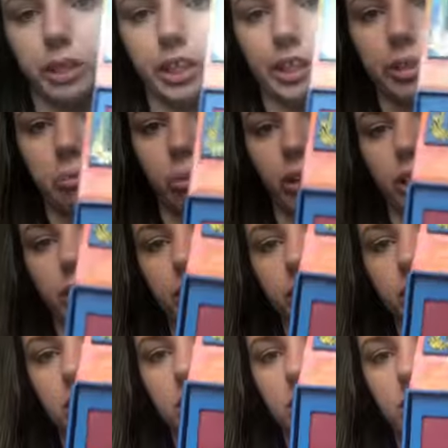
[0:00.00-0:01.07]
pinky
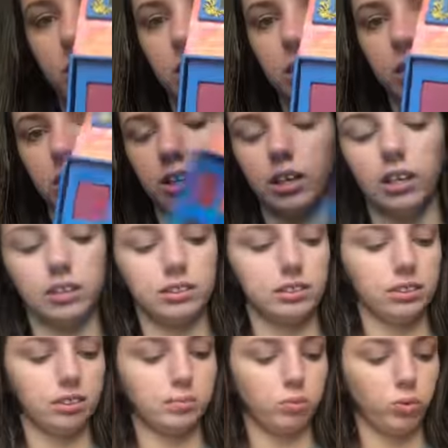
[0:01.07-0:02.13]
brown. And
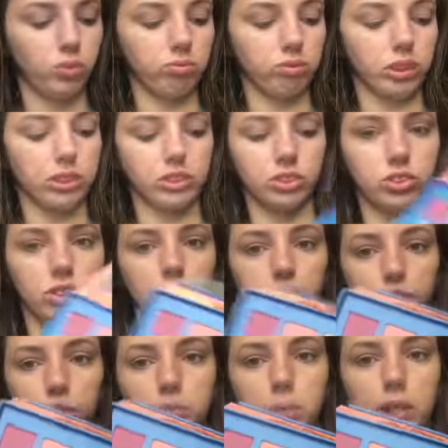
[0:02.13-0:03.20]
this is more of like just a
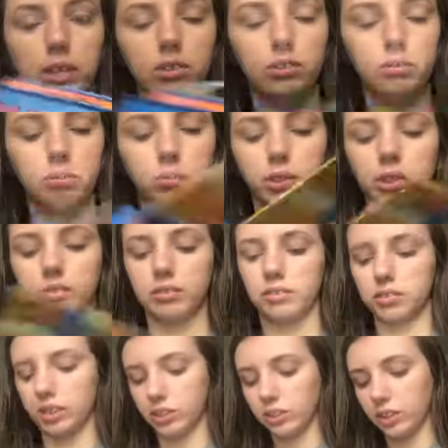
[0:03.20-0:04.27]
nude brown, but
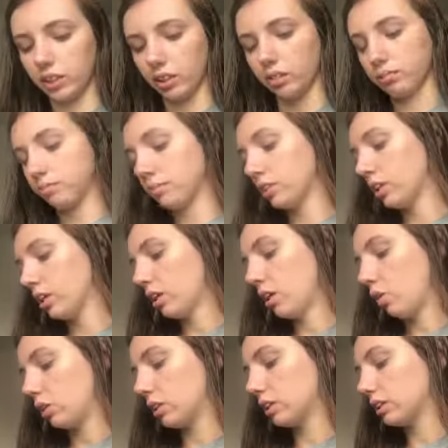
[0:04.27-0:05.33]
that's okay.
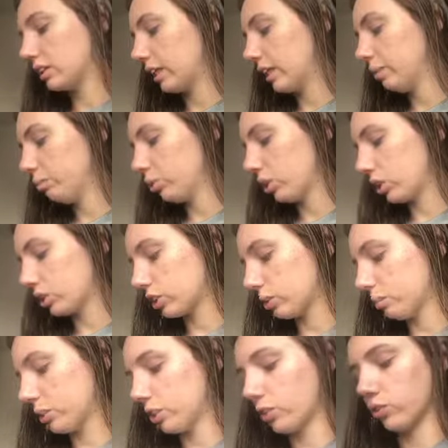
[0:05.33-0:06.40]
With the same brush,
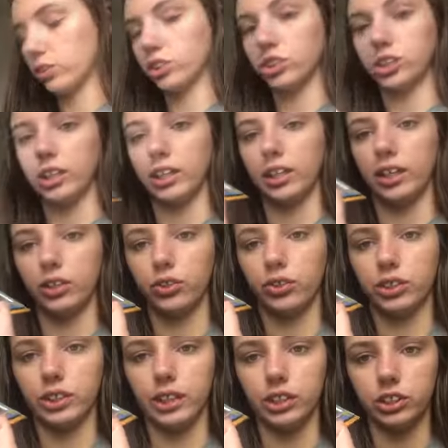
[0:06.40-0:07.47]
I'm going to go into shade
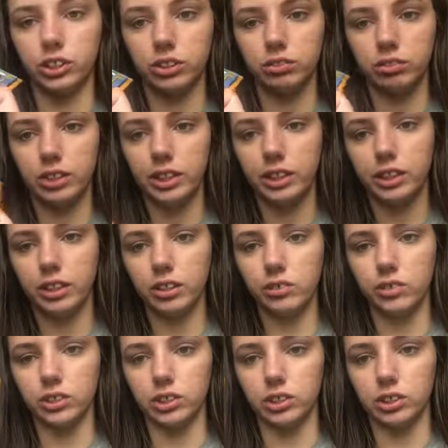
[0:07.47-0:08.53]
Creation right
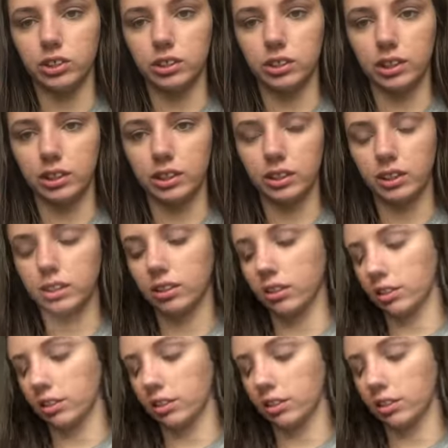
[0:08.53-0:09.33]
here, which is this like